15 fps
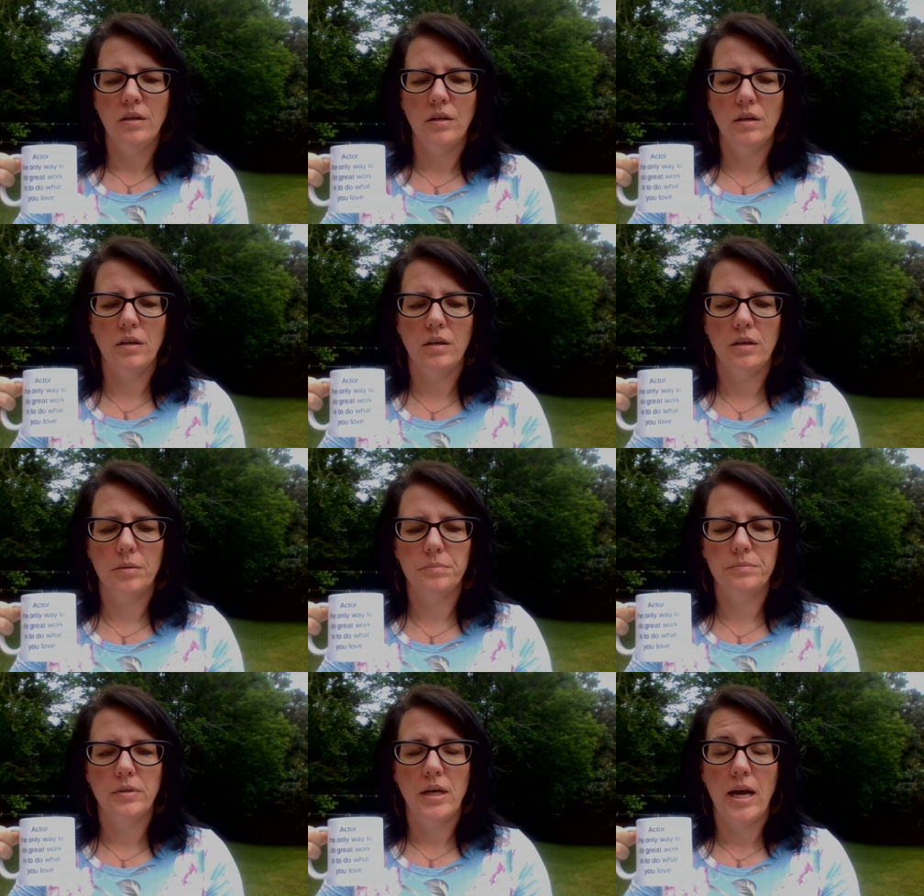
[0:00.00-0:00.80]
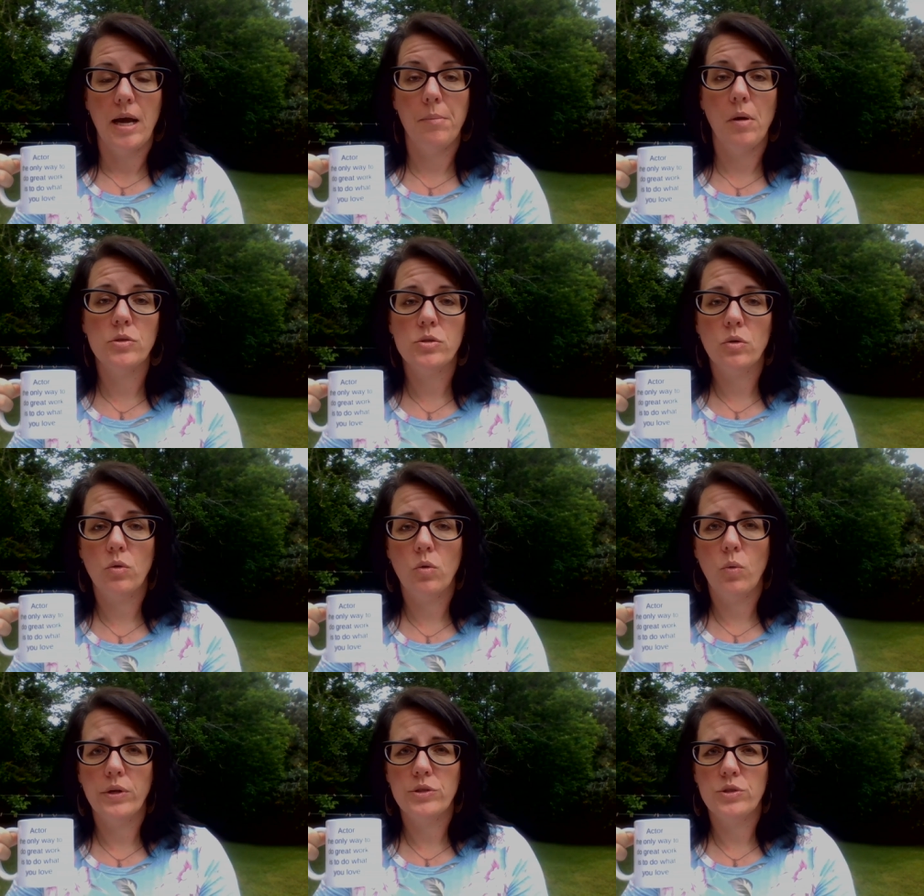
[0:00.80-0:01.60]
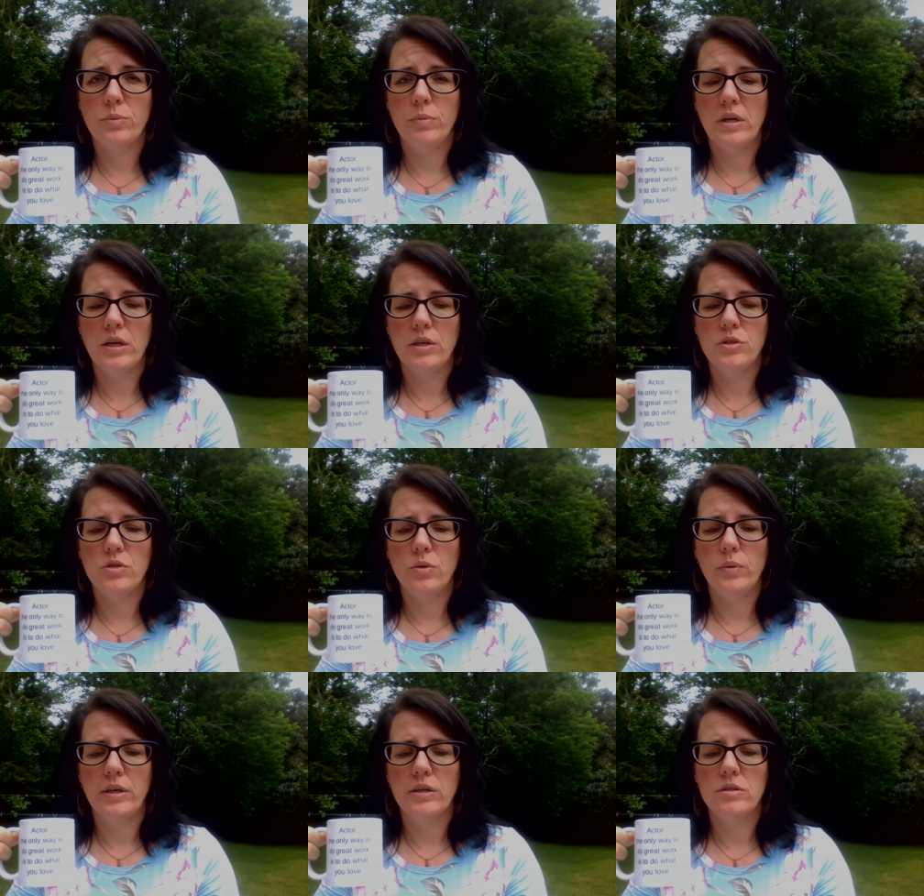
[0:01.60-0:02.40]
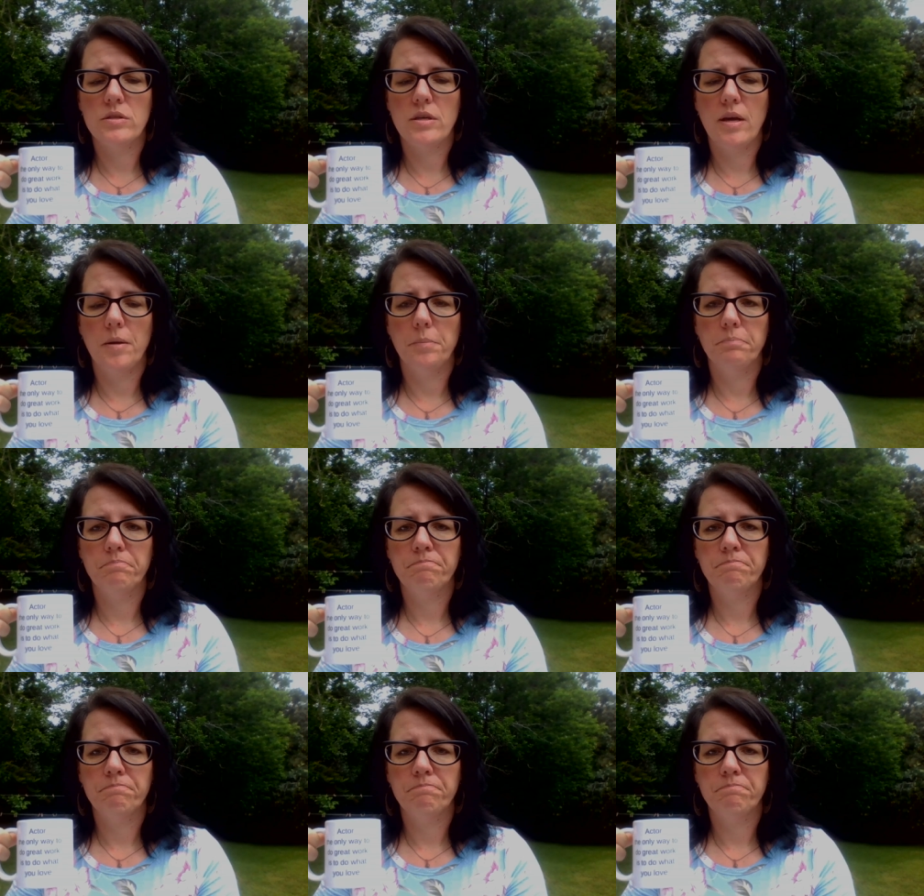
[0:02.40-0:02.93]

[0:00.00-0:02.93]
I'm also going to be doing some